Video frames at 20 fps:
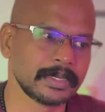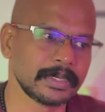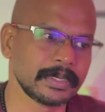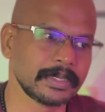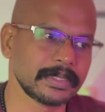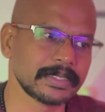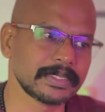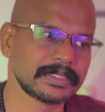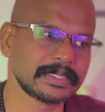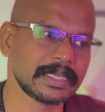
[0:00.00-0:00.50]

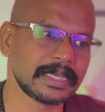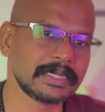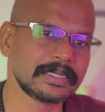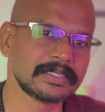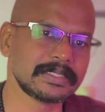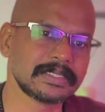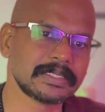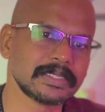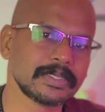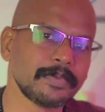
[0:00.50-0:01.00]
in the
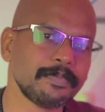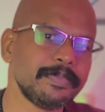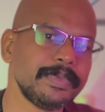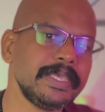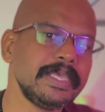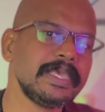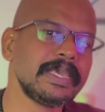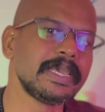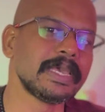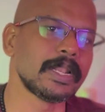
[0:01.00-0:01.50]
sense
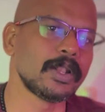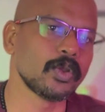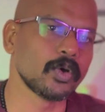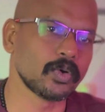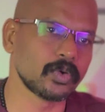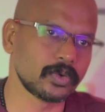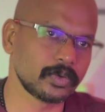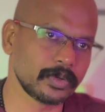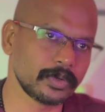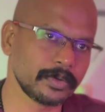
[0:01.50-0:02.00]
being
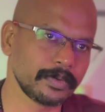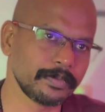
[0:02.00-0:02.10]
alone,